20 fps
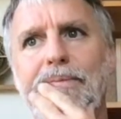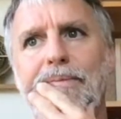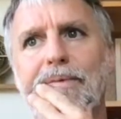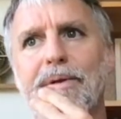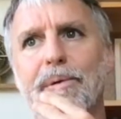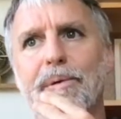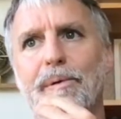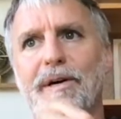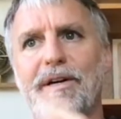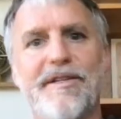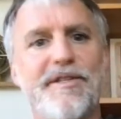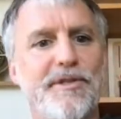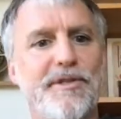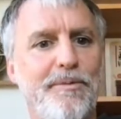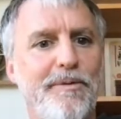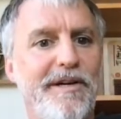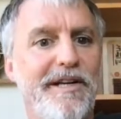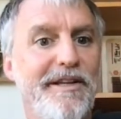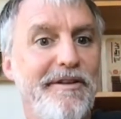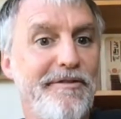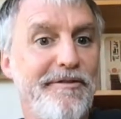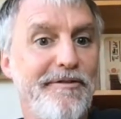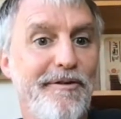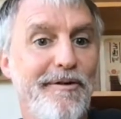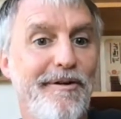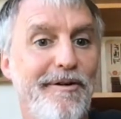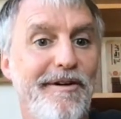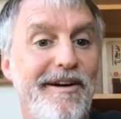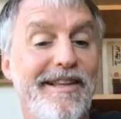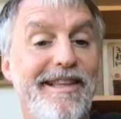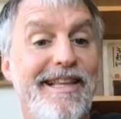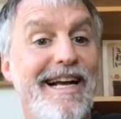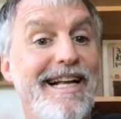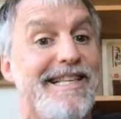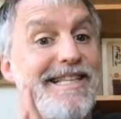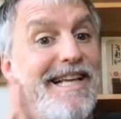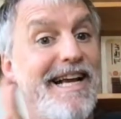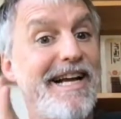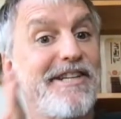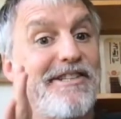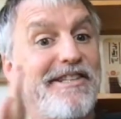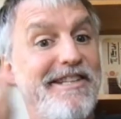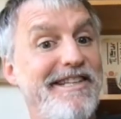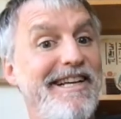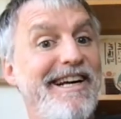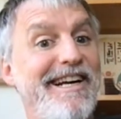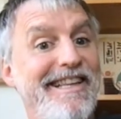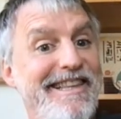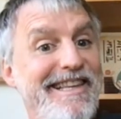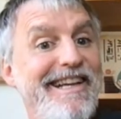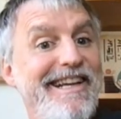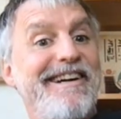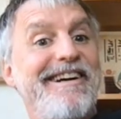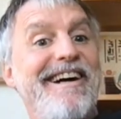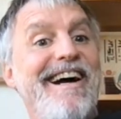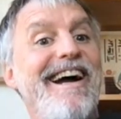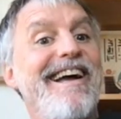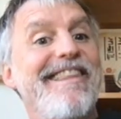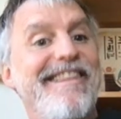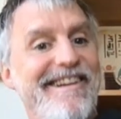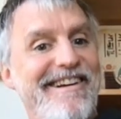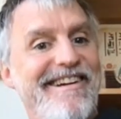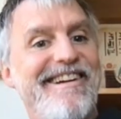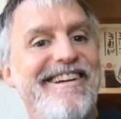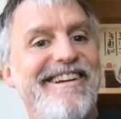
Where's 24? That's actually not there either,